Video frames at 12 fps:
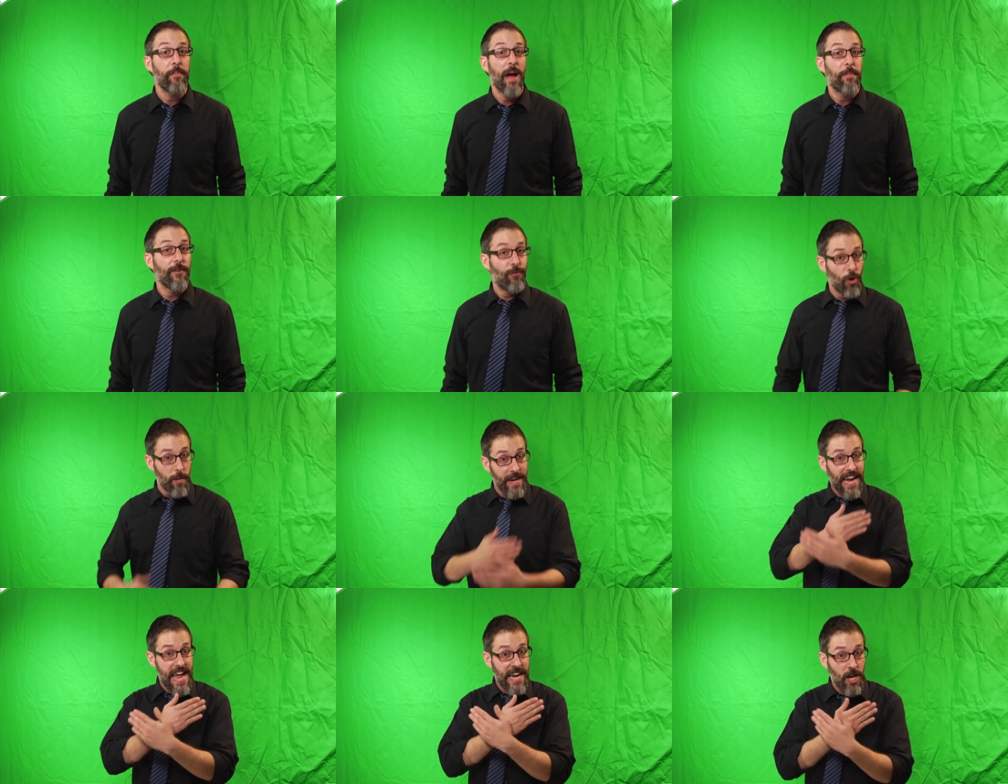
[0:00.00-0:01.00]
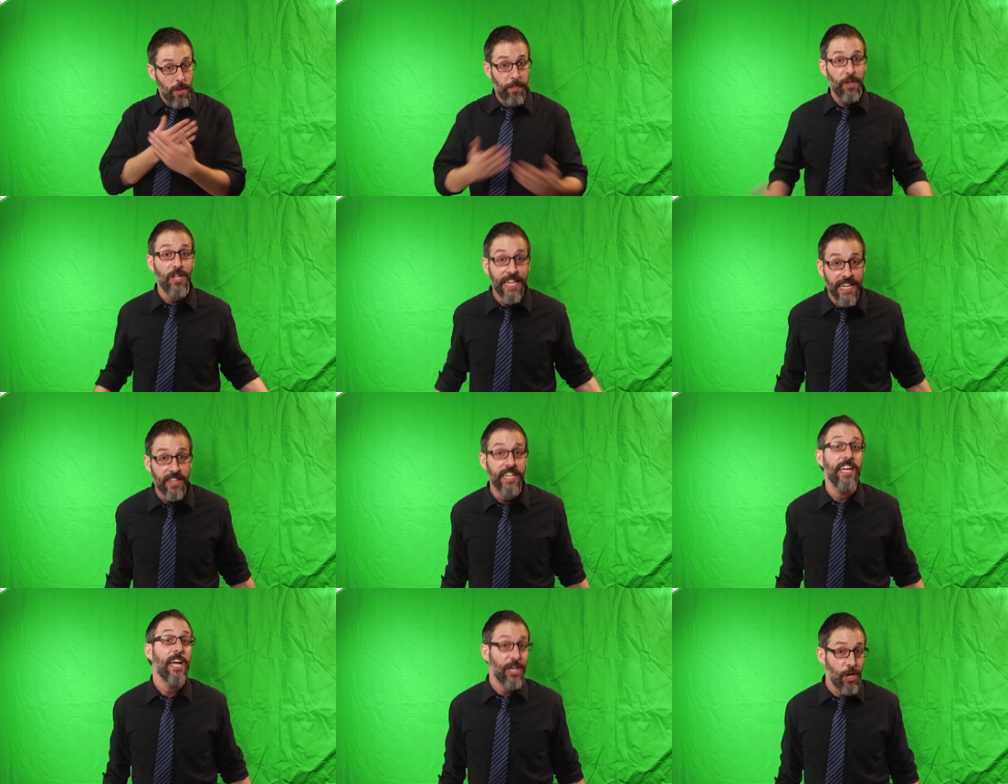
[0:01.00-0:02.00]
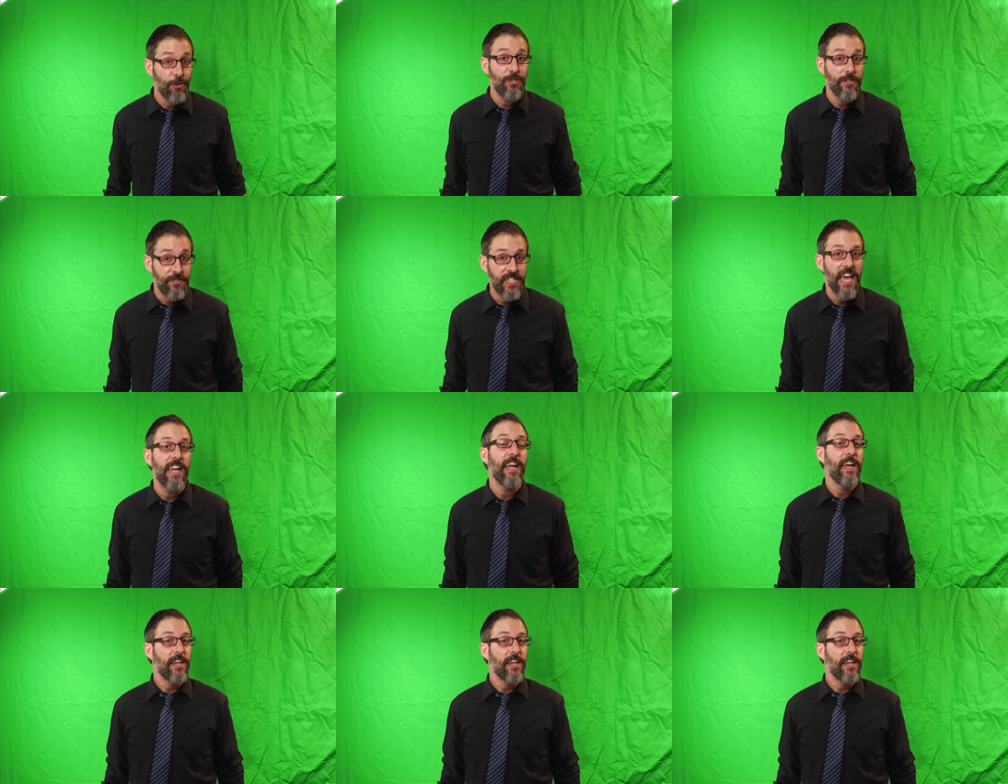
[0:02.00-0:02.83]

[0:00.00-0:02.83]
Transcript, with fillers: by performing a completely use of set.